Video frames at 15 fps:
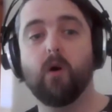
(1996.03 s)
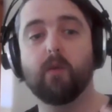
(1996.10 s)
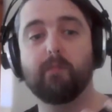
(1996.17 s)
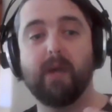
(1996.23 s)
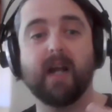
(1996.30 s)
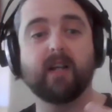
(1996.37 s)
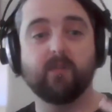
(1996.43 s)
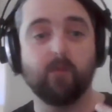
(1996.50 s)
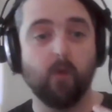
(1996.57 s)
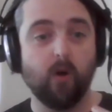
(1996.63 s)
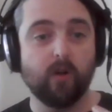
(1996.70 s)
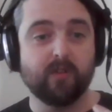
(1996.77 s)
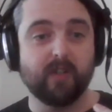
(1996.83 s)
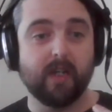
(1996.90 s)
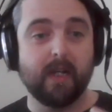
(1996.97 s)
bags of
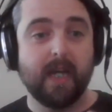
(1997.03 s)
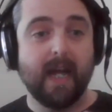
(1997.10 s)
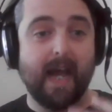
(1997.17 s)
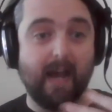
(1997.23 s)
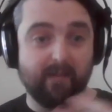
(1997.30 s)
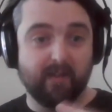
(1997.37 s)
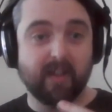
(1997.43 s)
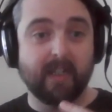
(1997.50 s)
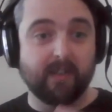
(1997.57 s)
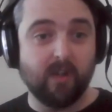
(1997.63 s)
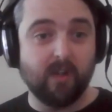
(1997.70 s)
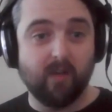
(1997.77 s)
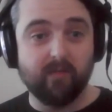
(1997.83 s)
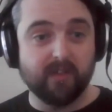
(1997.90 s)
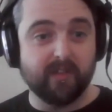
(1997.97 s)
water having this
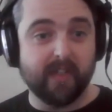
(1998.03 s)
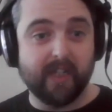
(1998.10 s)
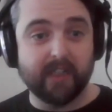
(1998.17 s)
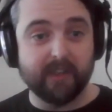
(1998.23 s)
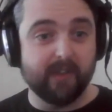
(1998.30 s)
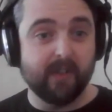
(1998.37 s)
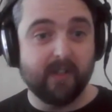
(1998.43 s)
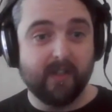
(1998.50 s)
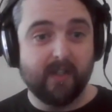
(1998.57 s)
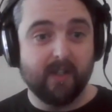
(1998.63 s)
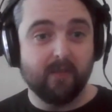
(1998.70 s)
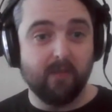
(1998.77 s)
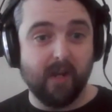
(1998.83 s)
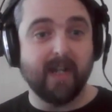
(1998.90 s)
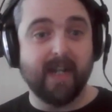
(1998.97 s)
conversation
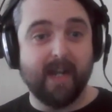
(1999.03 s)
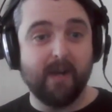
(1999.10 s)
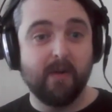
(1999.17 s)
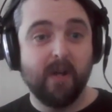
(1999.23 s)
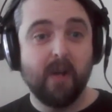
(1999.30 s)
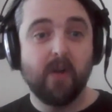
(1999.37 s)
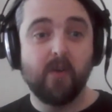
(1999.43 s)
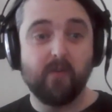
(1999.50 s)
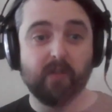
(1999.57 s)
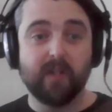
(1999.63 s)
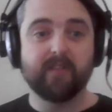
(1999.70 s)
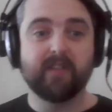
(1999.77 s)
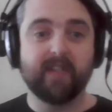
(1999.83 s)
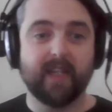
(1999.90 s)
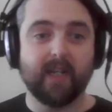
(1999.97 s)
right now, who've
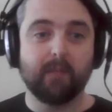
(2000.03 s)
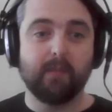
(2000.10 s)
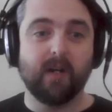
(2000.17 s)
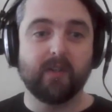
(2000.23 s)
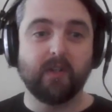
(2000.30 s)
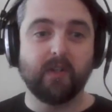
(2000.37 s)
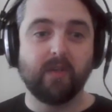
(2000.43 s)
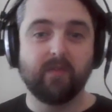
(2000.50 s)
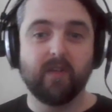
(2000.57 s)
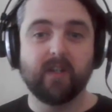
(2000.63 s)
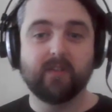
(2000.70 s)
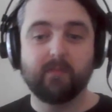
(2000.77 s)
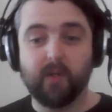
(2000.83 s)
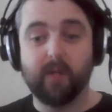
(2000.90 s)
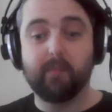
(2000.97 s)
learned to take apart the
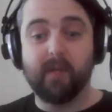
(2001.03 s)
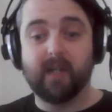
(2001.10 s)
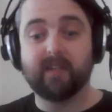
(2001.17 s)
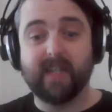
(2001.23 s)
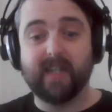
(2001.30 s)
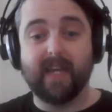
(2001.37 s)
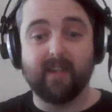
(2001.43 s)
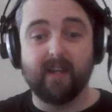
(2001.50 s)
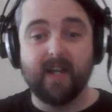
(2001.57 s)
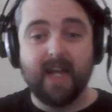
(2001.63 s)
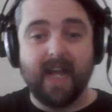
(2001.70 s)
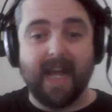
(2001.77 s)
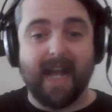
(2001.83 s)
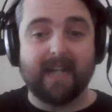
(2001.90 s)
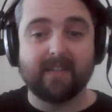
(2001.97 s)
universe and put it back together
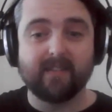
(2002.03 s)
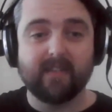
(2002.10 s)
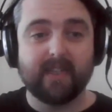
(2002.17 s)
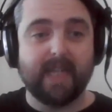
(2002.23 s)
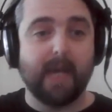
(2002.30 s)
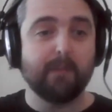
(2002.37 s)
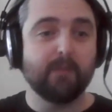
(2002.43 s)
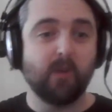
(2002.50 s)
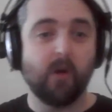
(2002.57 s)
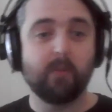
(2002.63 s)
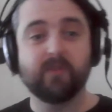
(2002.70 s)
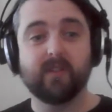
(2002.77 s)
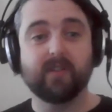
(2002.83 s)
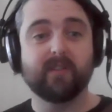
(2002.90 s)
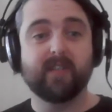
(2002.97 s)
as
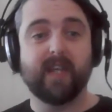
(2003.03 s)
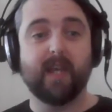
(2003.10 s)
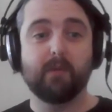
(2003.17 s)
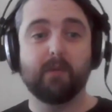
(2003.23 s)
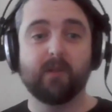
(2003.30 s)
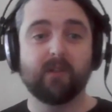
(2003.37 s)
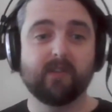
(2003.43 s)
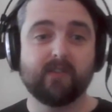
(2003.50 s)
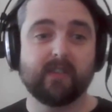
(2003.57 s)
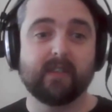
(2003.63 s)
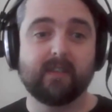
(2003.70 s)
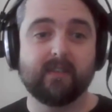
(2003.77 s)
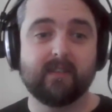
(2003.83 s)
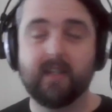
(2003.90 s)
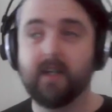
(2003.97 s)
laptops and tables
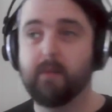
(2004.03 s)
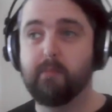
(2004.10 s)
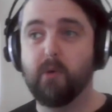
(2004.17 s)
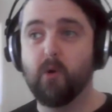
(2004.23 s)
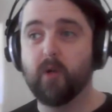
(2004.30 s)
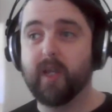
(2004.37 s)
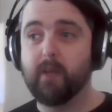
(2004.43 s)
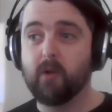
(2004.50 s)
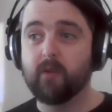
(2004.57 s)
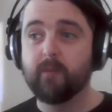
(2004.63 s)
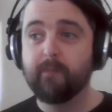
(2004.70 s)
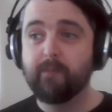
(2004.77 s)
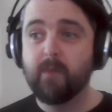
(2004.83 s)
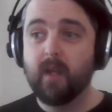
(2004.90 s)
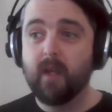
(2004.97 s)
and a Pokemon.
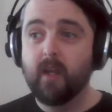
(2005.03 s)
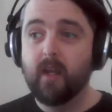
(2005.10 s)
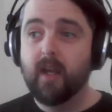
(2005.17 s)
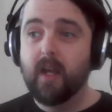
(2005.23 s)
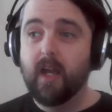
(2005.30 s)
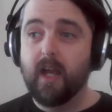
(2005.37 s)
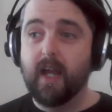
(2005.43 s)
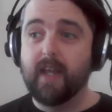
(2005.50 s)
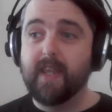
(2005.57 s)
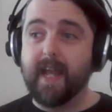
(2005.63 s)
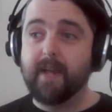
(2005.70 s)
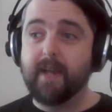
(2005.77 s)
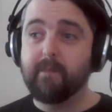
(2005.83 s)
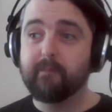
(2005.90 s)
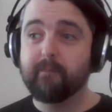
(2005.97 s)
And
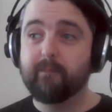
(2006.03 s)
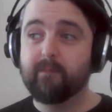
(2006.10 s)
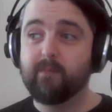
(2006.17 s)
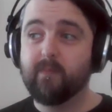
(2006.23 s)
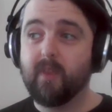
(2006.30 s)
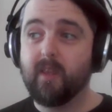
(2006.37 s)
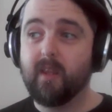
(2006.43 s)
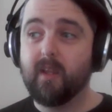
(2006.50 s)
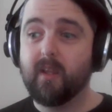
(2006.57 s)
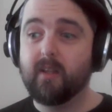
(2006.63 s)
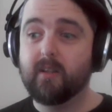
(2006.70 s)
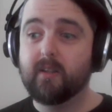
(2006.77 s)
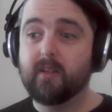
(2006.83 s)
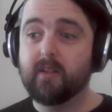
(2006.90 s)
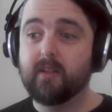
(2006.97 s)
then
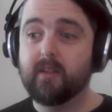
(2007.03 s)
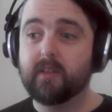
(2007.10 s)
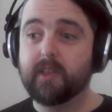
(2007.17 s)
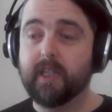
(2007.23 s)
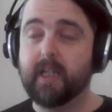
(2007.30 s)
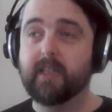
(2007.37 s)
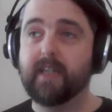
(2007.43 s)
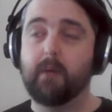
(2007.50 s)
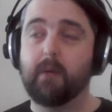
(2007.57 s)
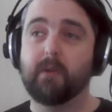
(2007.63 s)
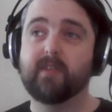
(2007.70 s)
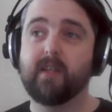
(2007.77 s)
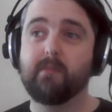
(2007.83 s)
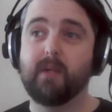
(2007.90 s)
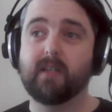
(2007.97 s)
change how I
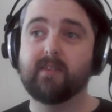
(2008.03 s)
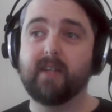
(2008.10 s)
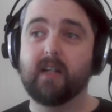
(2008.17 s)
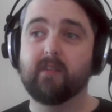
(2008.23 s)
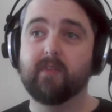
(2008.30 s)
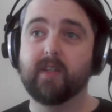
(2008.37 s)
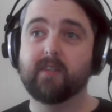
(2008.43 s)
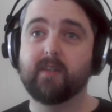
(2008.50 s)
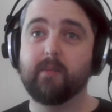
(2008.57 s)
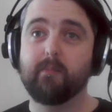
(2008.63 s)
see myself is,